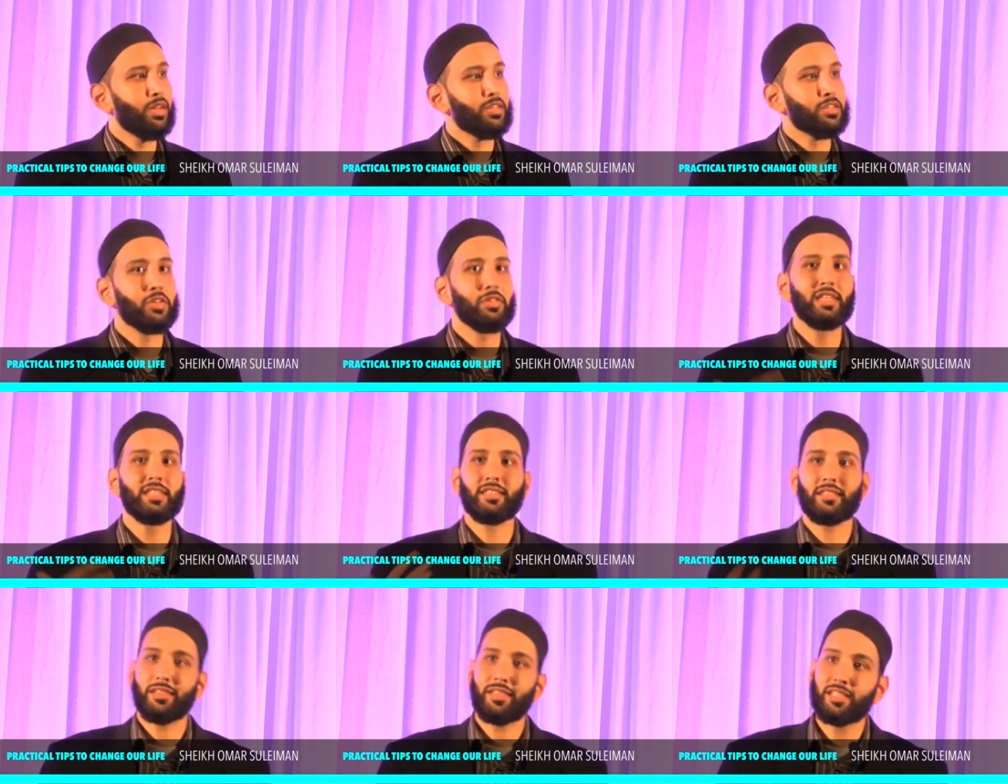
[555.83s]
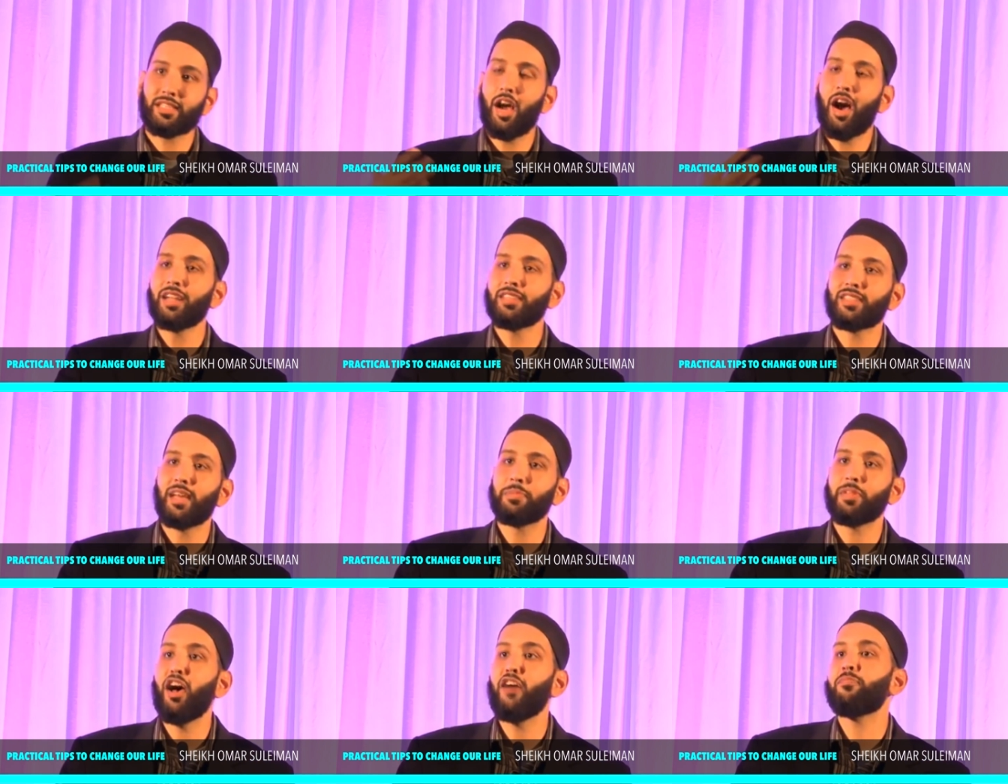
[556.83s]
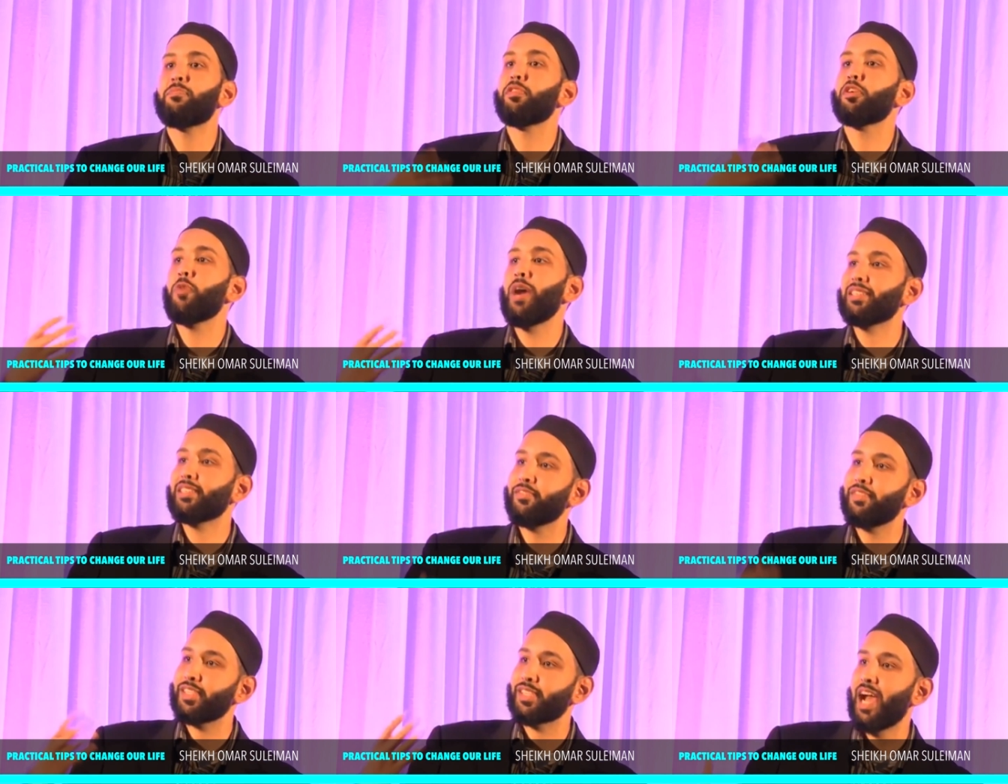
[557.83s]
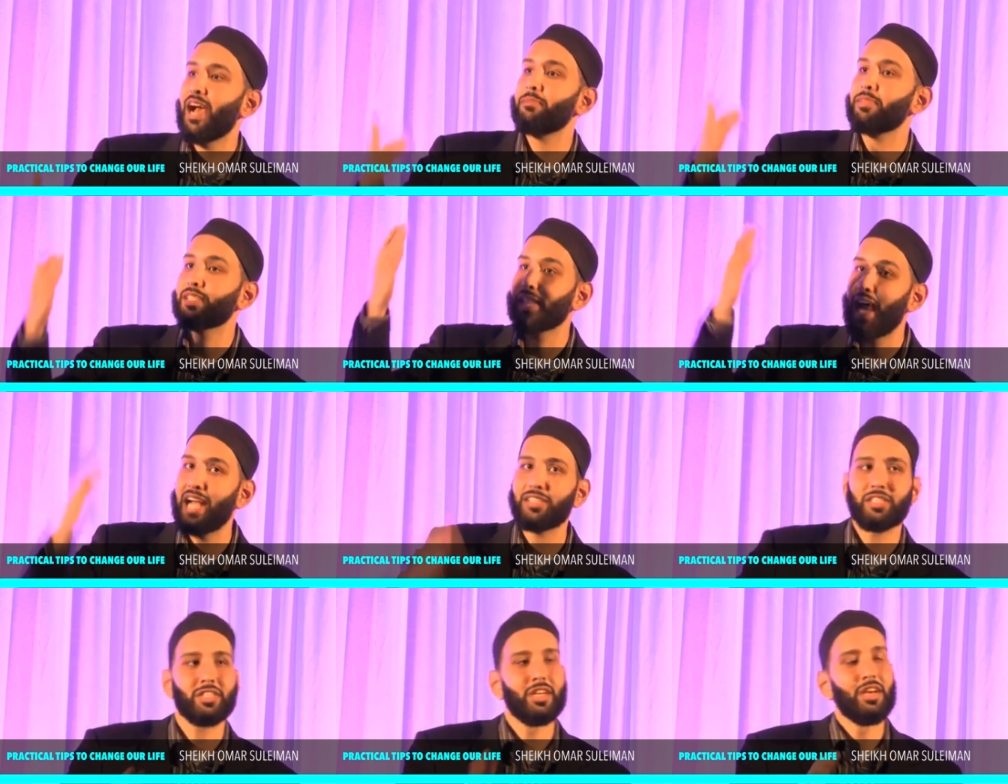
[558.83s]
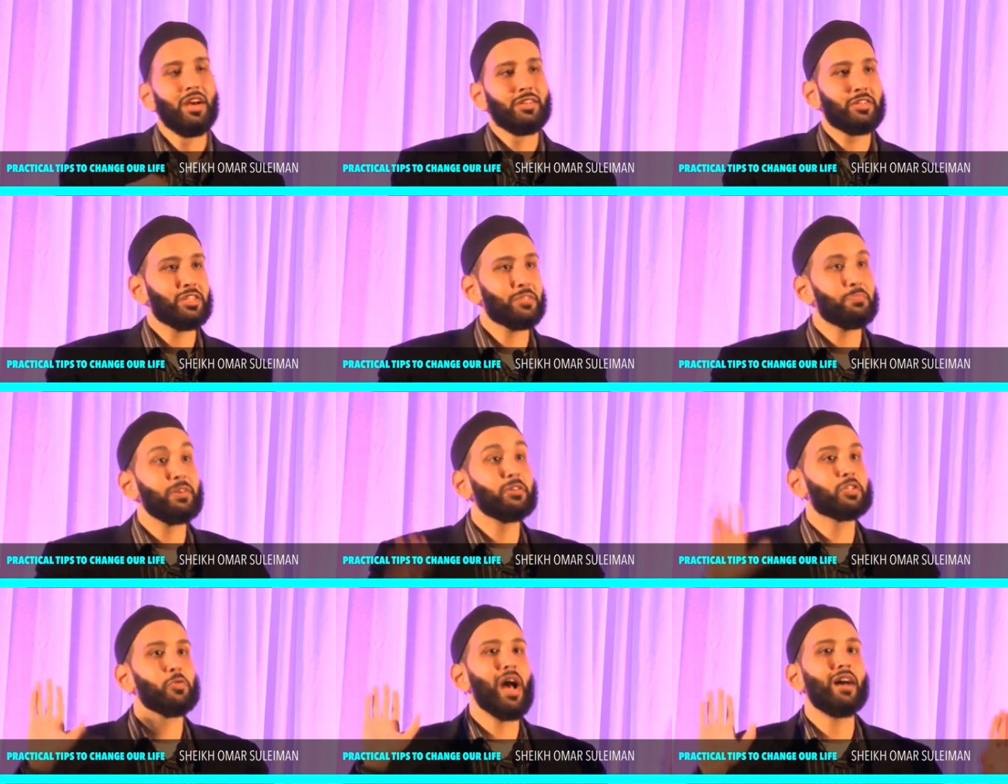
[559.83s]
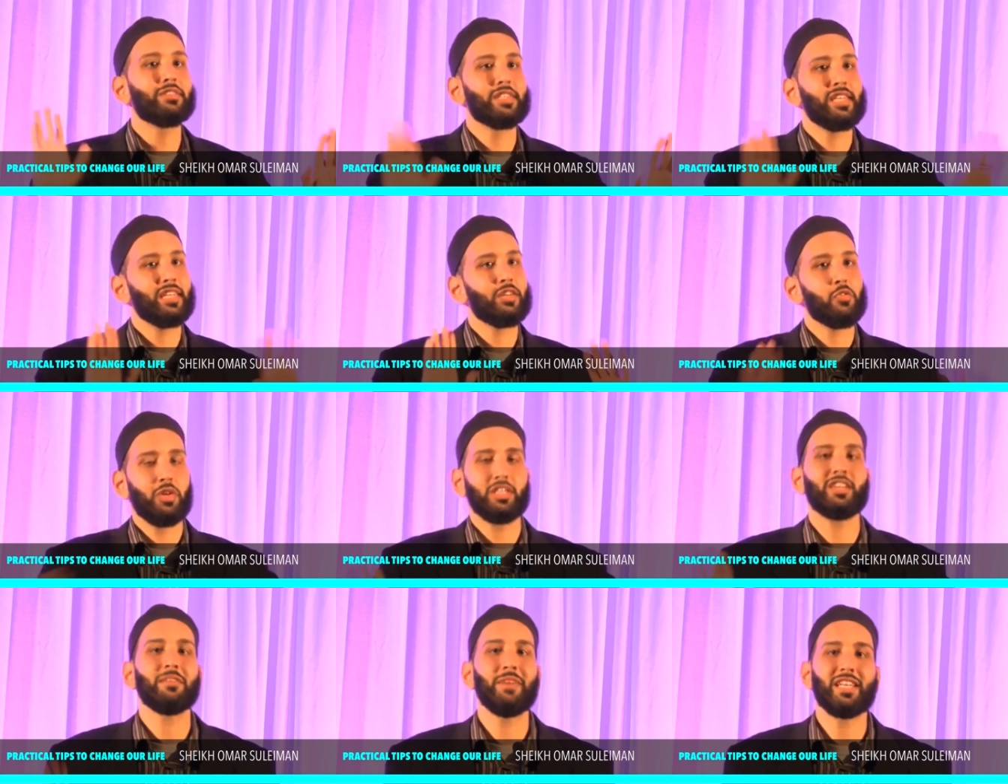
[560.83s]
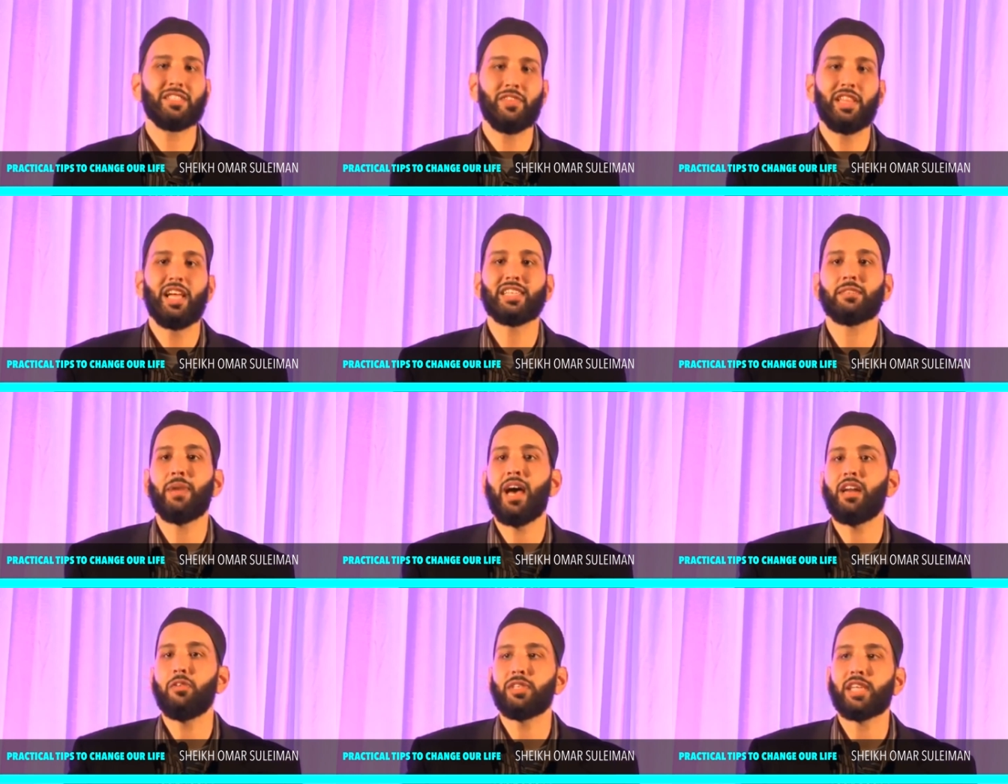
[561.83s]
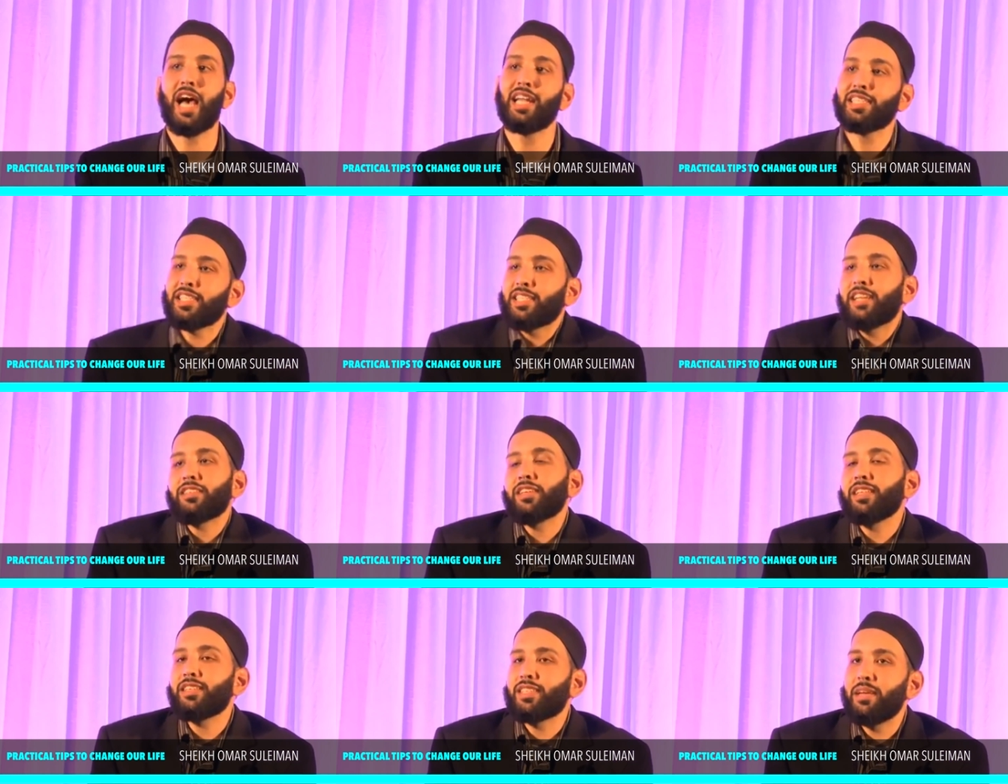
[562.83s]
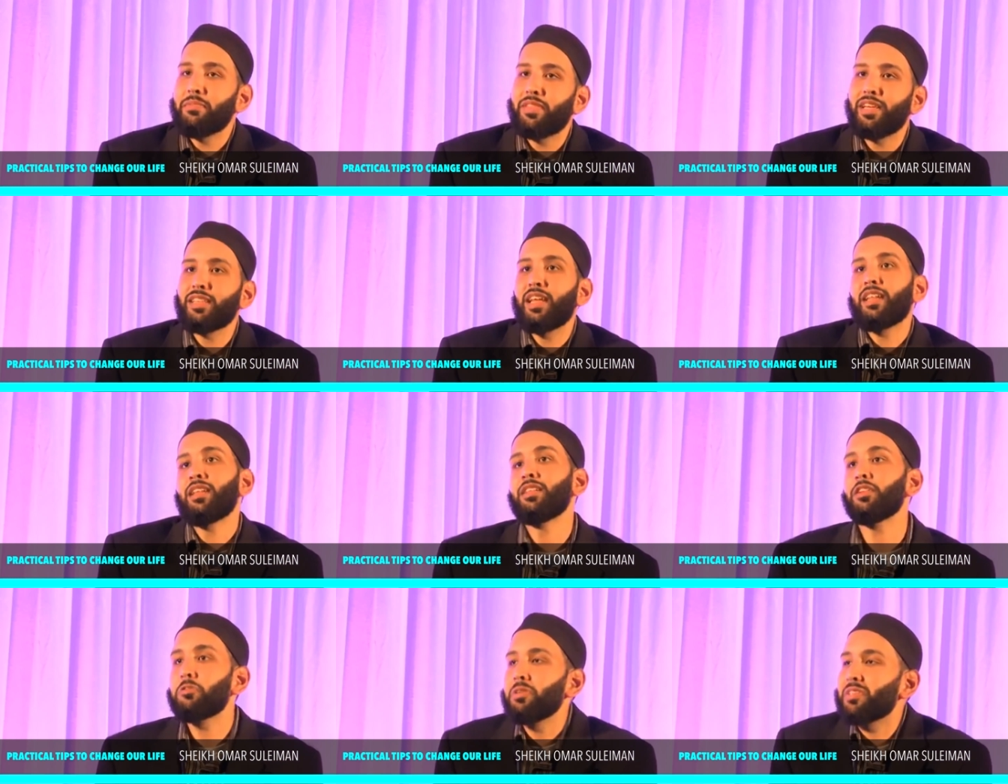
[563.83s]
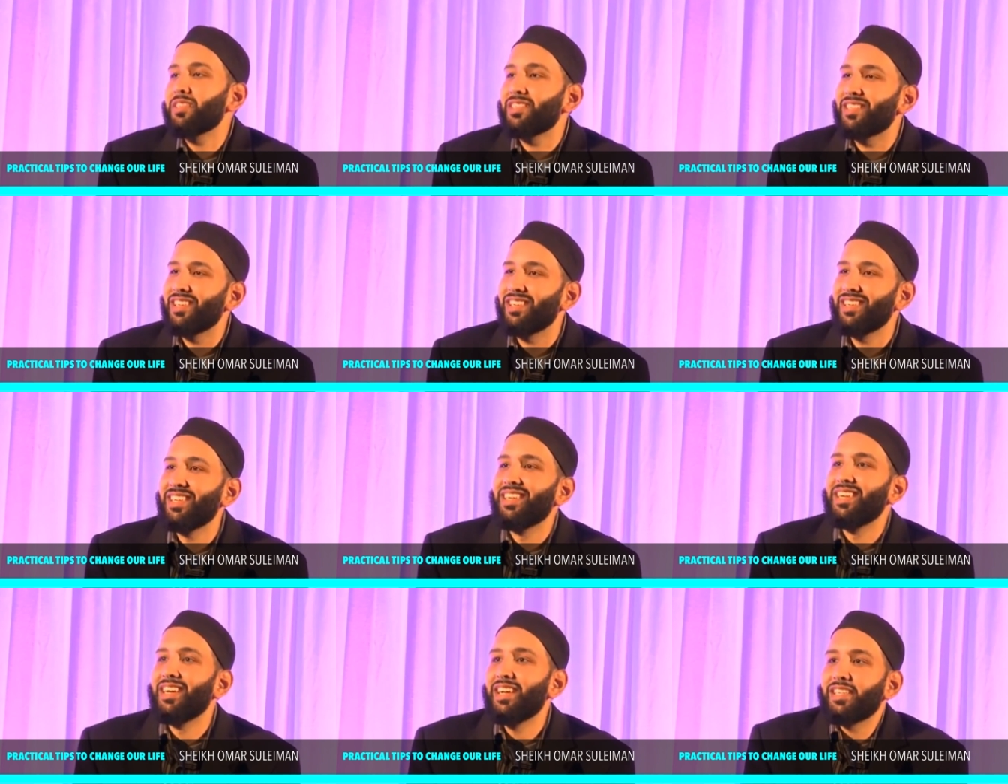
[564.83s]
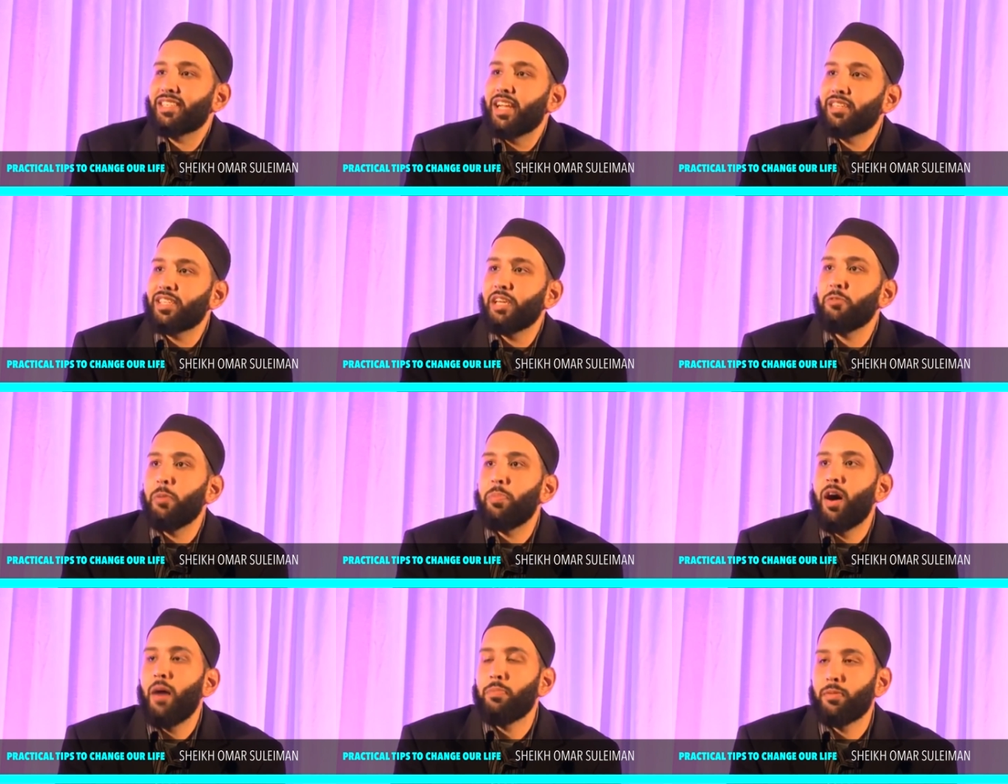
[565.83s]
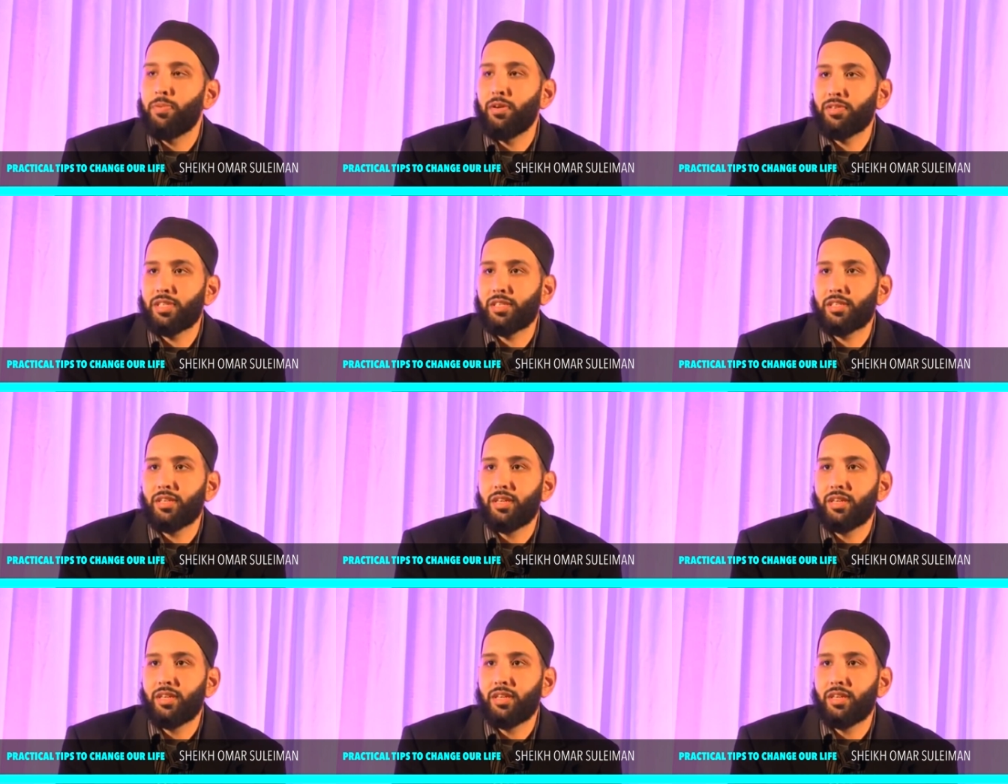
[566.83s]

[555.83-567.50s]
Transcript: So this this concept of progressive Islam slash just spirituality and ignoring the commands of Allah subhanahu wa ta'ala is essentially the same thing that the Christians did. Essentially, what Paul proposed.